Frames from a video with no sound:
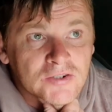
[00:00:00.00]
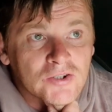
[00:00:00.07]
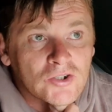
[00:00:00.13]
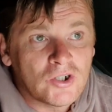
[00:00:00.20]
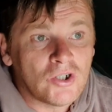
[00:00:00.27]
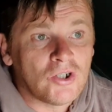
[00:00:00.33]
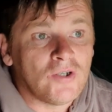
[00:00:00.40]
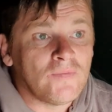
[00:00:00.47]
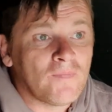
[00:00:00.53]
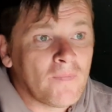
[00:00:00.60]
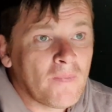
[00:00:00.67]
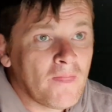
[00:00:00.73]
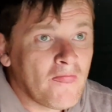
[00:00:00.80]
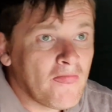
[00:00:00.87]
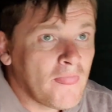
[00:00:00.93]
so
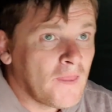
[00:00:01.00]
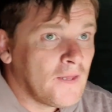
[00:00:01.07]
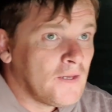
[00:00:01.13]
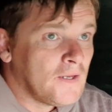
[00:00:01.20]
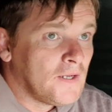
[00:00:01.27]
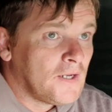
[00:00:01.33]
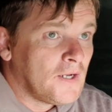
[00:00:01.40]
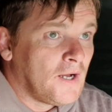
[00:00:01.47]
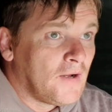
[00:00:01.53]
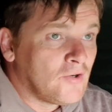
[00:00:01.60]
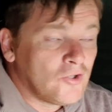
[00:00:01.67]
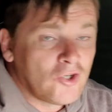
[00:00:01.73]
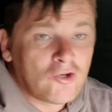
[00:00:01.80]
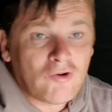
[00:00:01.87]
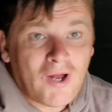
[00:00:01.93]
I'm
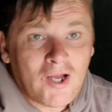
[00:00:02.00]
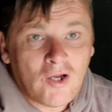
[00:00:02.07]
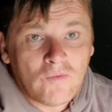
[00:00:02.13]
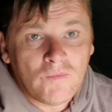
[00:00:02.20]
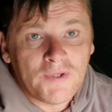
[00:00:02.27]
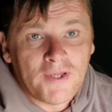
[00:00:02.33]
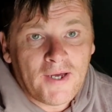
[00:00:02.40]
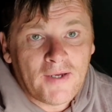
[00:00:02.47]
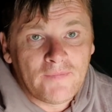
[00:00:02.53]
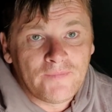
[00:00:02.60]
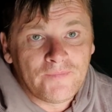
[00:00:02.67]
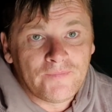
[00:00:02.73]
going to crack on with that.